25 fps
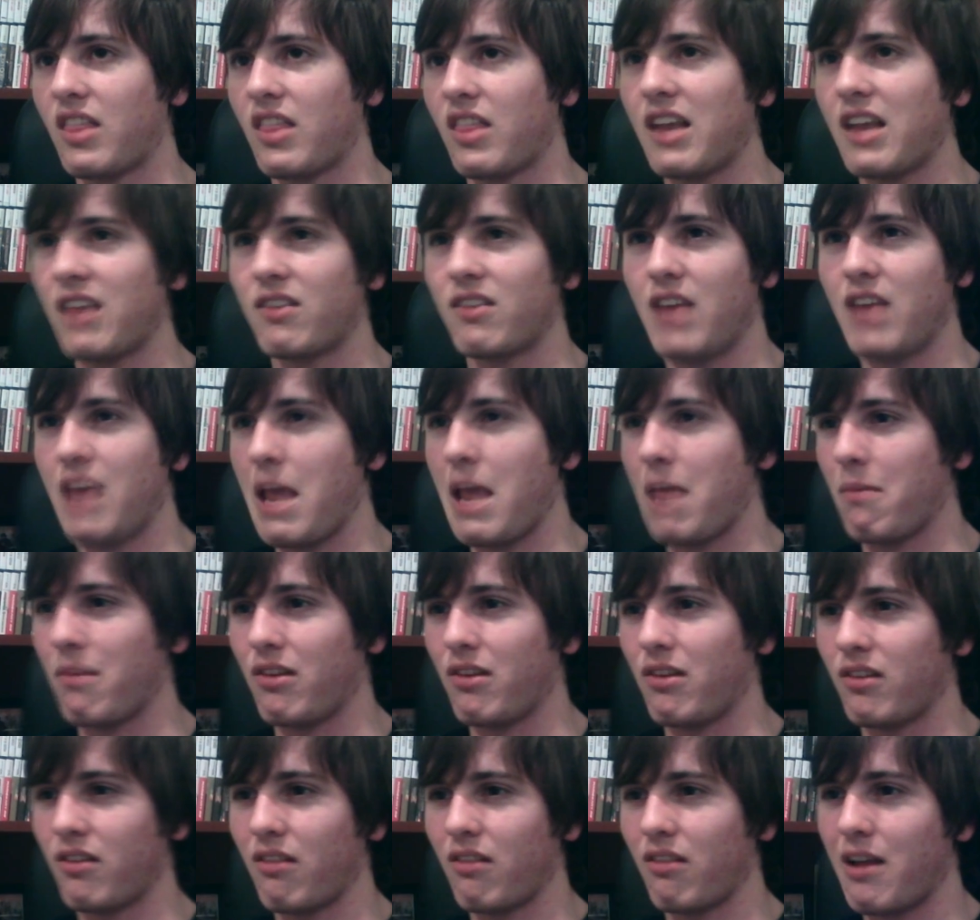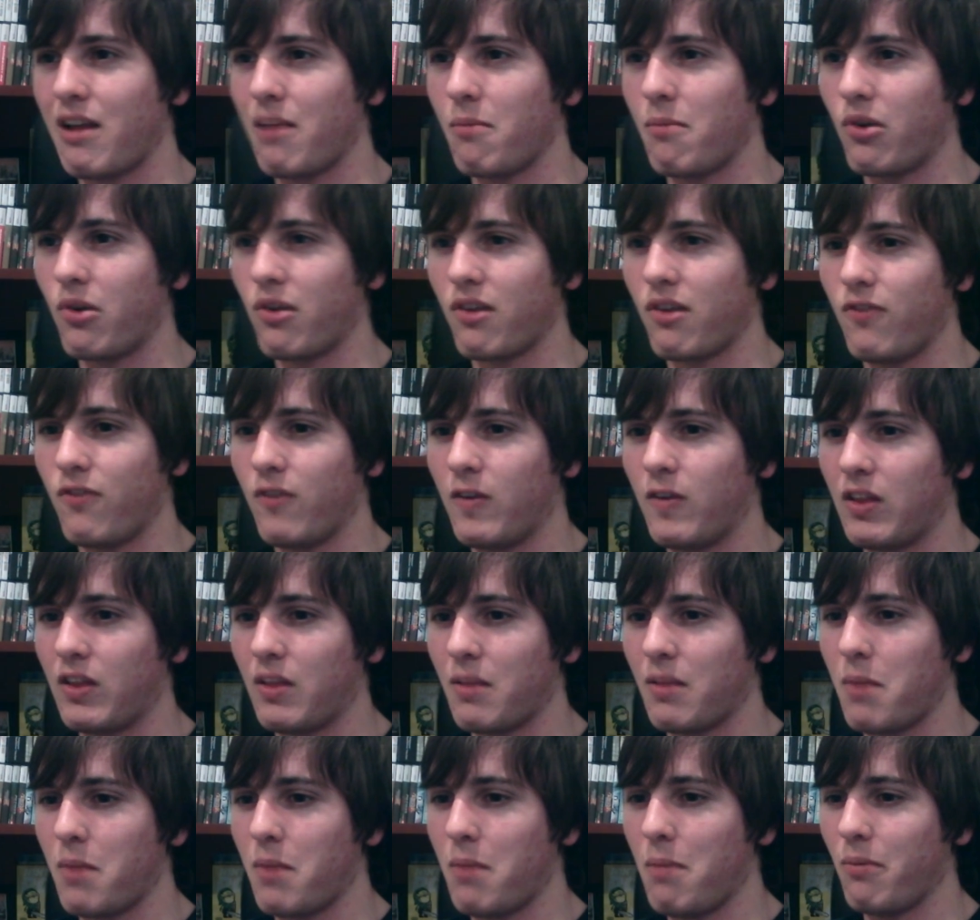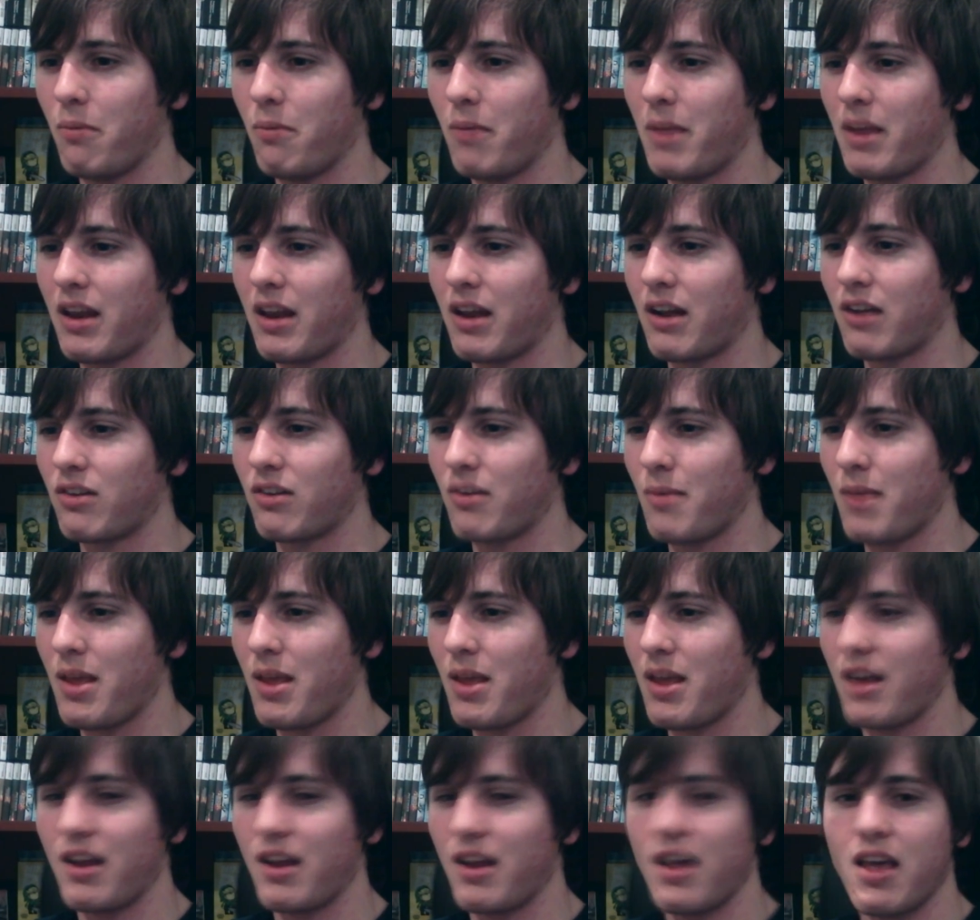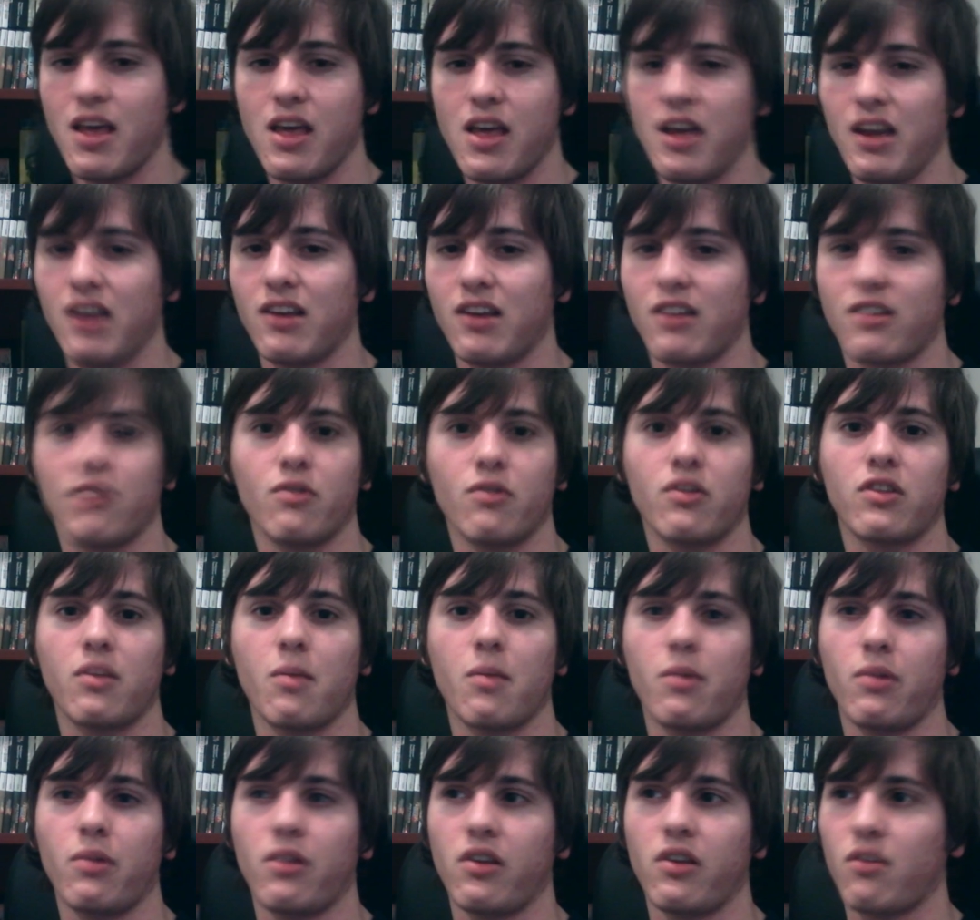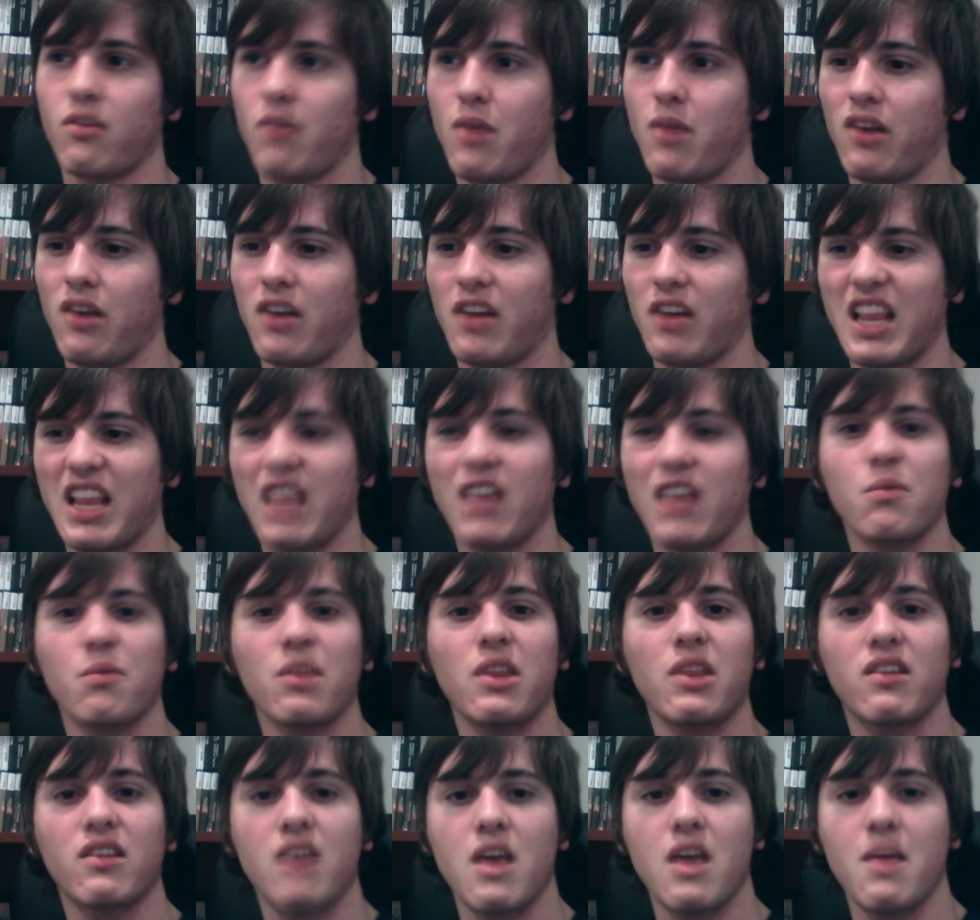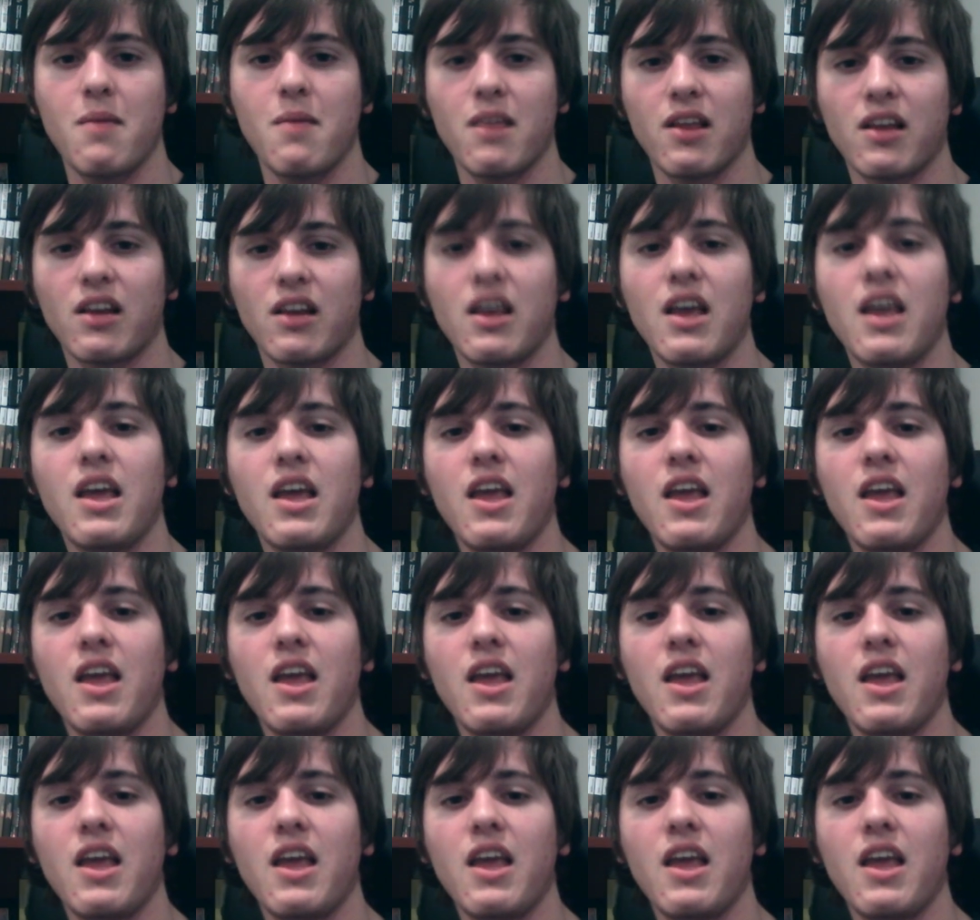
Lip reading: That game is a lot more confusing than people make it out to be, yet It's so simple and so easy, and that's what this game is.